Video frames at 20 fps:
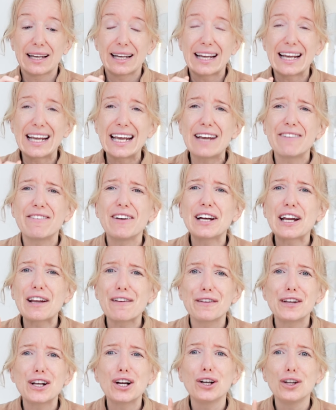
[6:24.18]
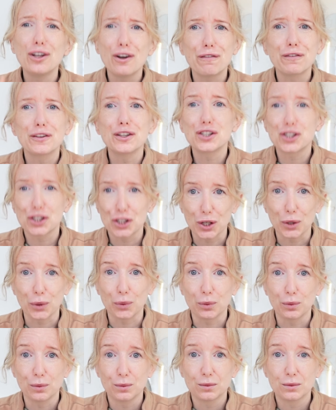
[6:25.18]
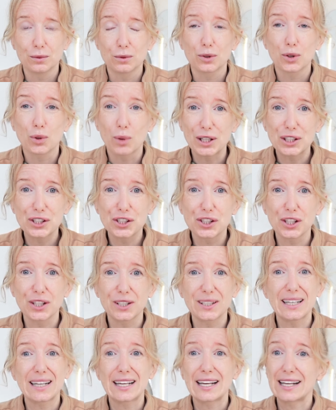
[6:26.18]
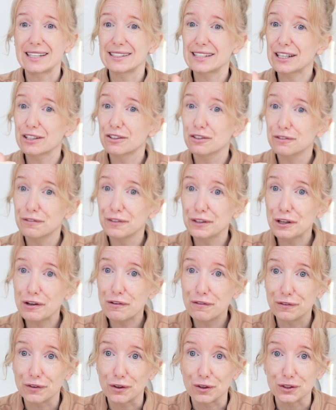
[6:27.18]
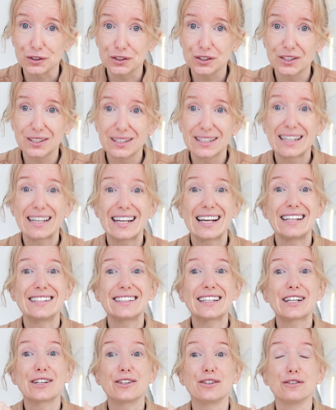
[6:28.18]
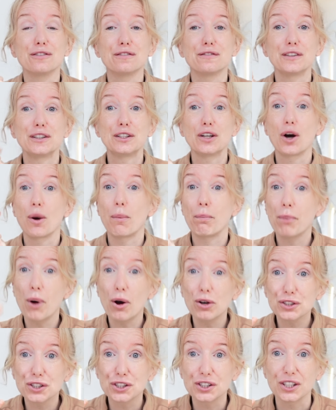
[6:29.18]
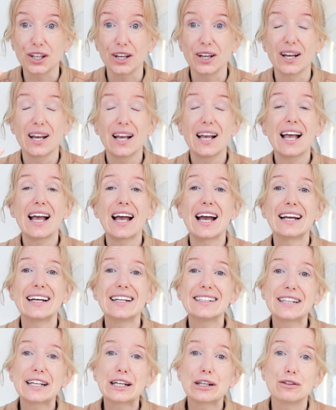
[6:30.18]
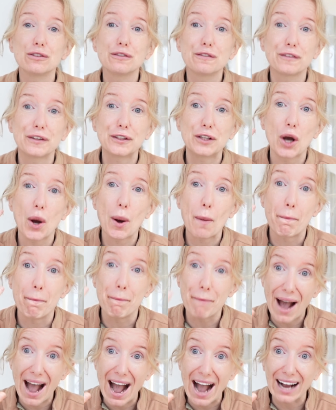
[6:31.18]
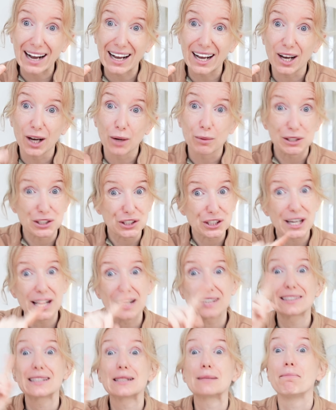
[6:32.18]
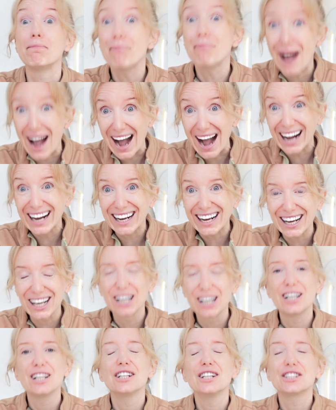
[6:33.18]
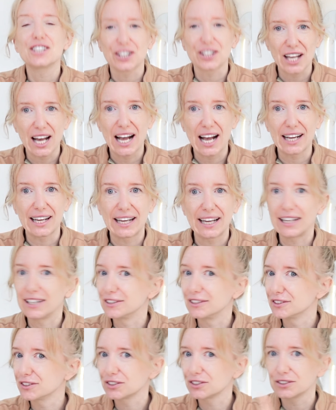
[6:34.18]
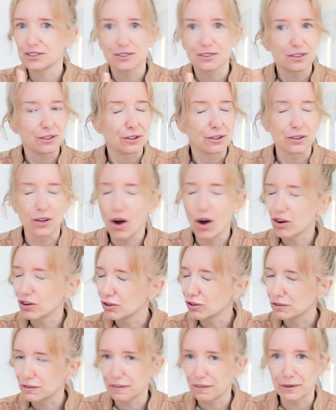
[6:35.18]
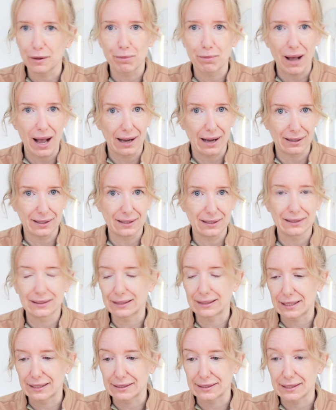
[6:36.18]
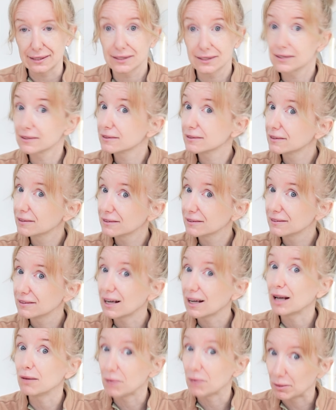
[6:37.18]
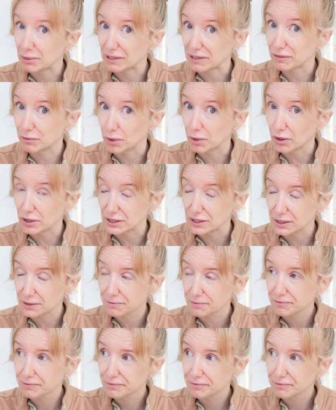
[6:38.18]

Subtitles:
Even if you love the shoe, question, is it good for your foot? Is it good for your posture? And is it good for your back? Which takes us back to the high heels. Not good for the back, ladies. And maybe even boys.